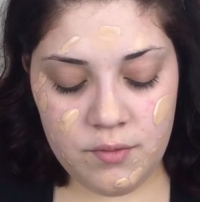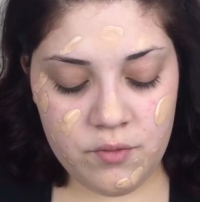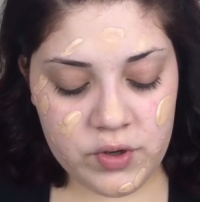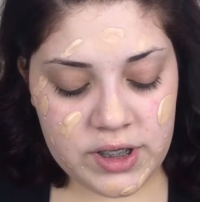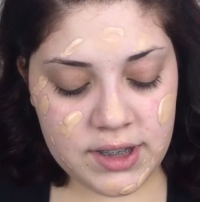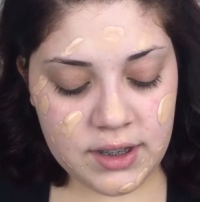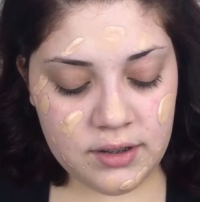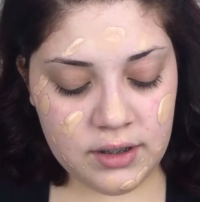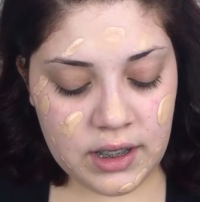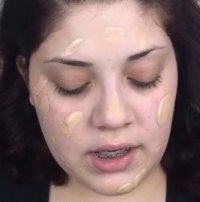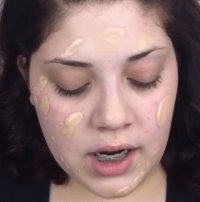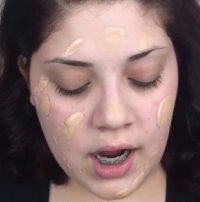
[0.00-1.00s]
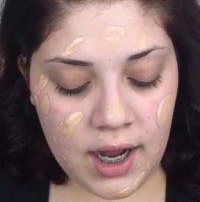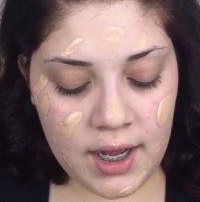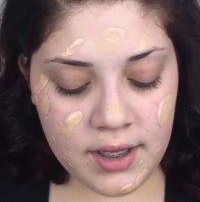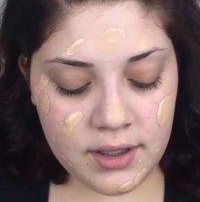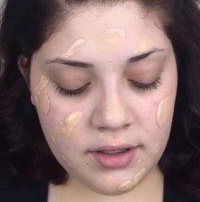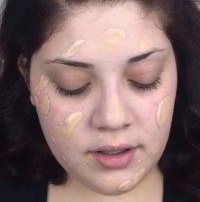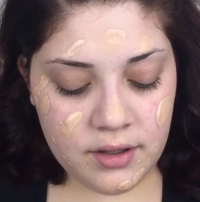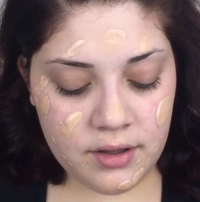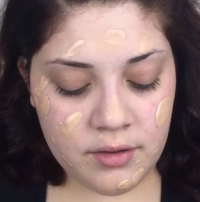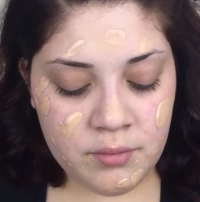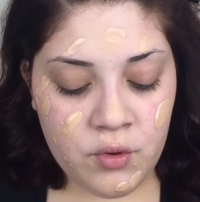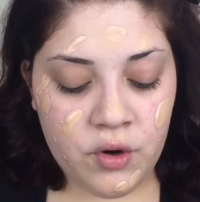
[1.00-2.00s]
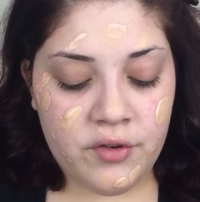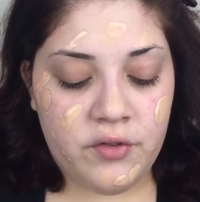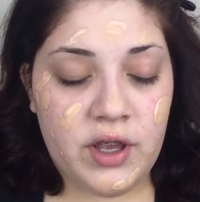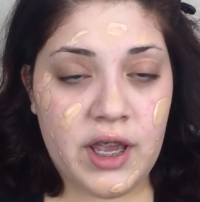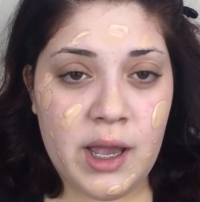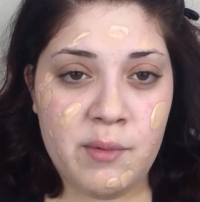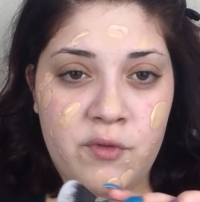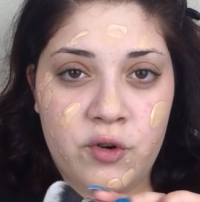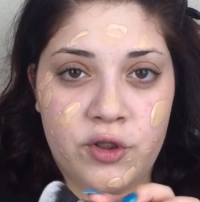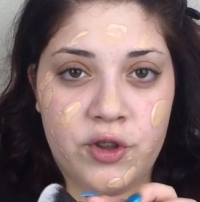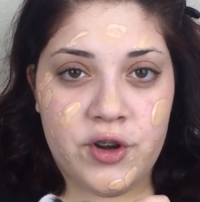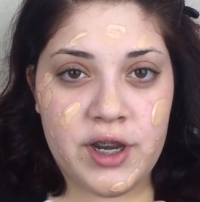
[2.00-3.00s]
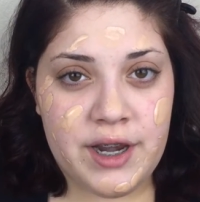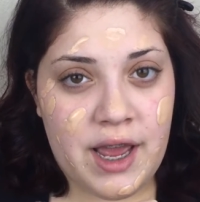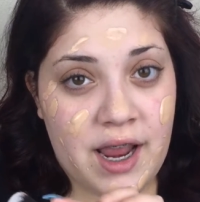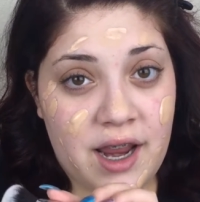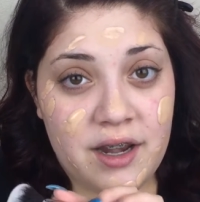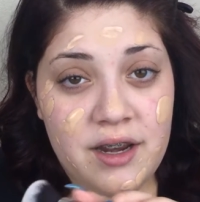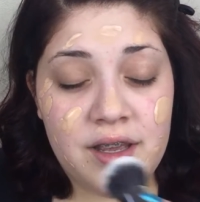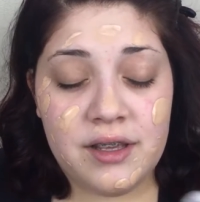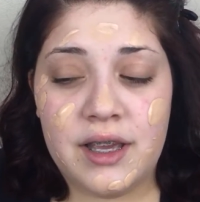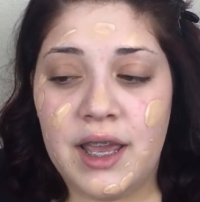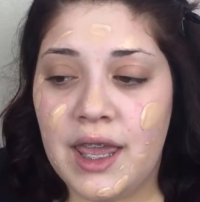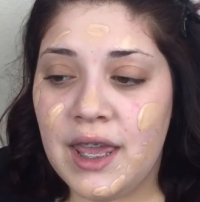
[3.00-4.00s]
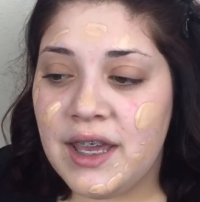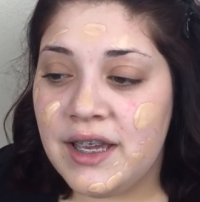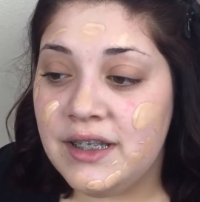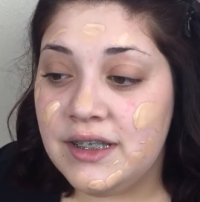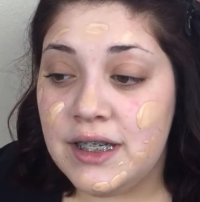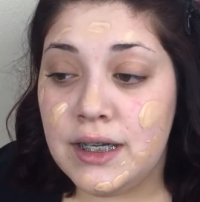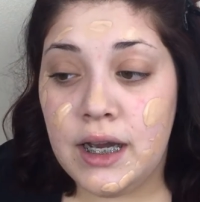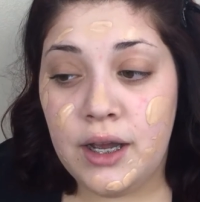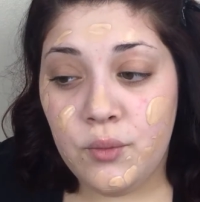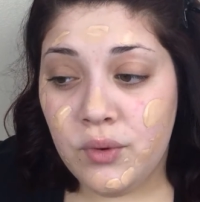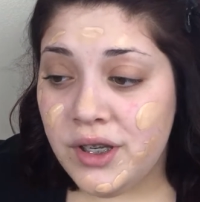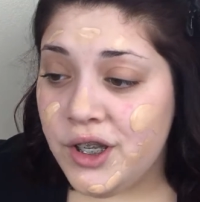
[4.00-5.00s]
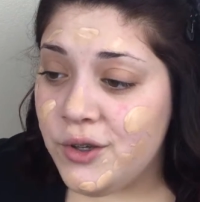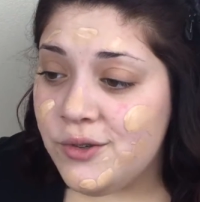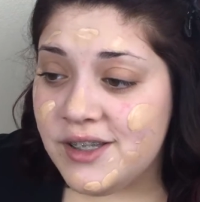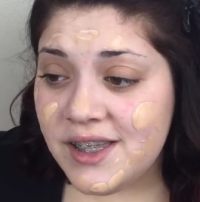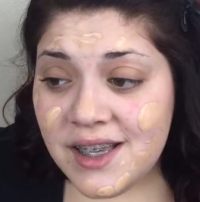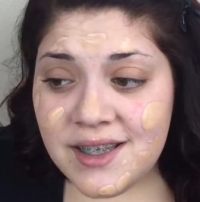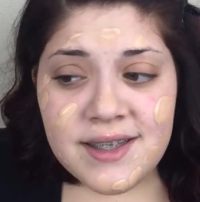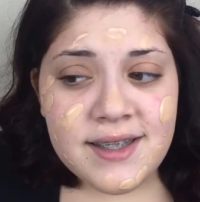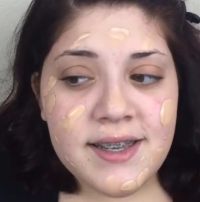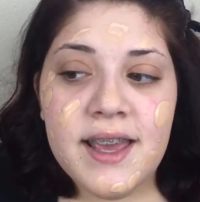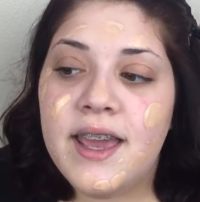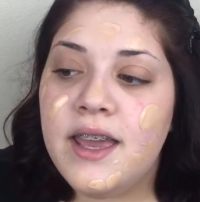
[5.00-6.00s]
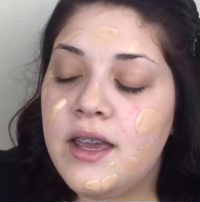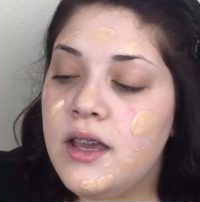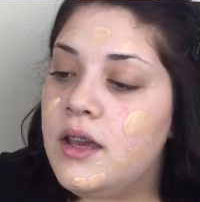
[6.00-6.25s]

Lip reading: recently got the Morphe M439 and I want to use this today.